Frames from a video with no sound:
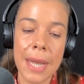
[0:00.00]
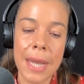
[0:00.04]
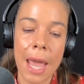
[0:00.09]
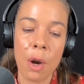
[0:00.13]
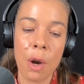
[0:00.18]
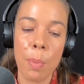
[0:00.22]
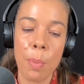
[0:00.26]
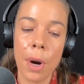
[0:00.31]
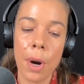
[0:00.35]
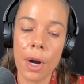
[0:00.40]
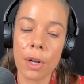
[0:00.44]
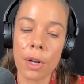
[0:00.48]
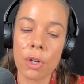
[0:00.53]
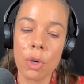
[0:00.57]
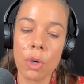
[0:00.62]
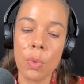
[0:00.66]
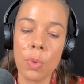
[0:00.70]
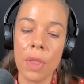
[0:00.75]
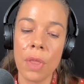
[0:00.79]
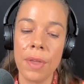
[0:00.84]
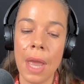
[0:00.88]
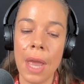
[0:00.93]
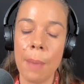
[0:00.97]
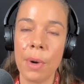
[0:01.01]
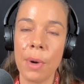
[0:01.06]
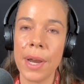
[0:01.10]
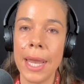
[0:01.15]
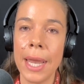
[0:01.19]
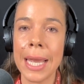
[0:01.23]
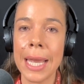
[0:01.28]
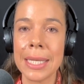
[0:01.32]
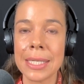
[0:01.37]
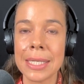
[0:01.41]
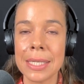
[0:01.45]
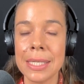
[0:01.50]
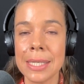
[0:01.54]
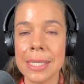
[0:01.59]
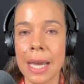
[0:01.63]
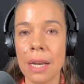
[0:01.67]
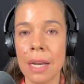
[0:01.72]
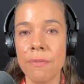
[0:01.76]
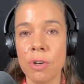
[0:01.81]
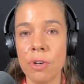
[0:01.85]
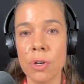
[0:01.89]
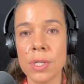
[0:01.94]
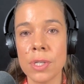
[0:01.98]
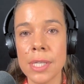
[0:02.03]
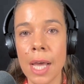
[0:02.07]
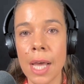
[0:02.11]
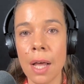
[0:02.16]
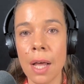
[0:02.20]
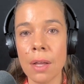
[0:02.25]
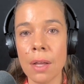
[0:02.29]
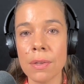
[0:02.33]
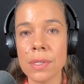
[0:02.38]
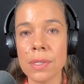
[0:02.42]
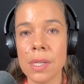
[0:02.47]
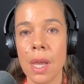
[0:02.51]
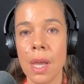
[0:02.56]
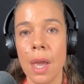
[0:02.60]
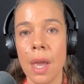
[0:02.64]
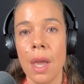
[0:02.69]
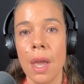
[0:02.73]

nanoparticle with the mRNA gets inside of your cells,